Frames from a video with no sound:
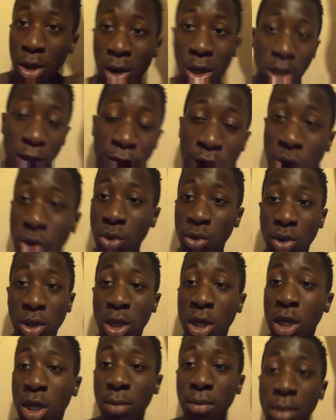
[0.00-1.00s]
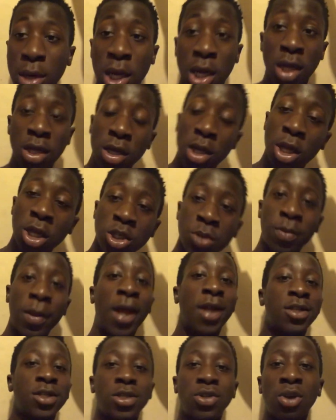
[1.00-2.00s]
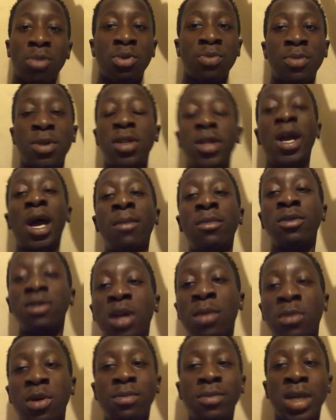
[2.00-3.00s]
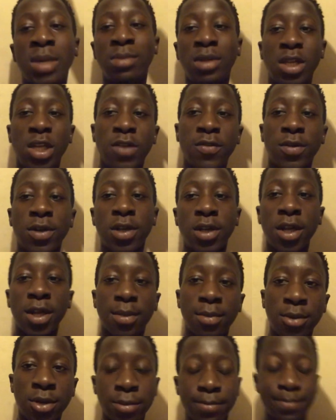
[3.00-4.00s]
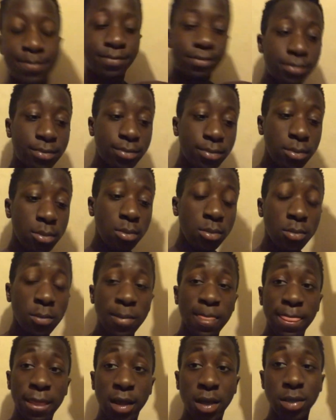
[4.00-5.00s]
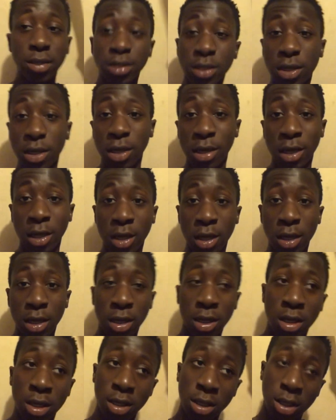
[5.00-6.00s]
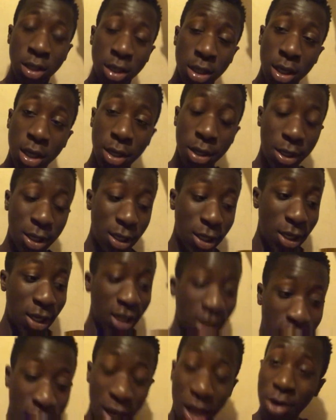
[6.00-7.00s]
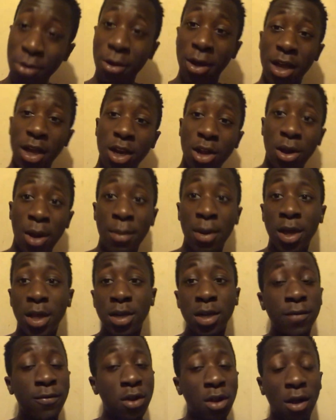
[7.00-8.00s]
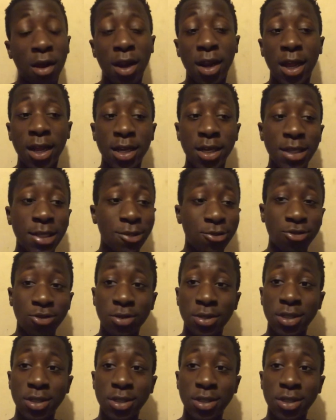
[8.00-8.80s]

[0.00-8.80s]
If you do good, bro, good comes back to you. I'm a big believer in that, bro. So yeah. Anyway, though, I'm going to end the vlog like this, you know what I'm